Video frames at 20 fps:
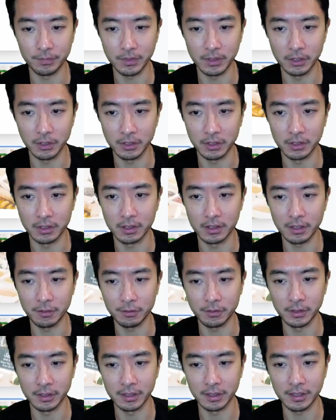You could
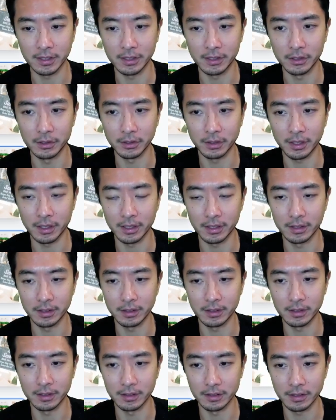definitely tell
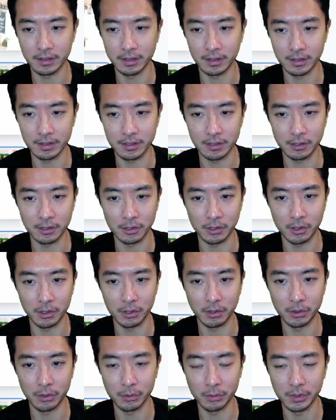that these things here
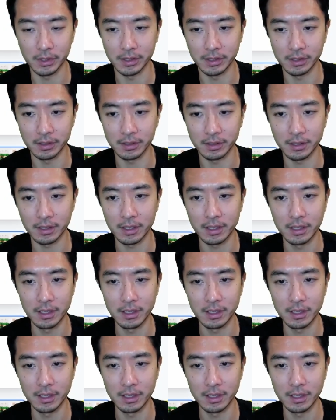are 3D.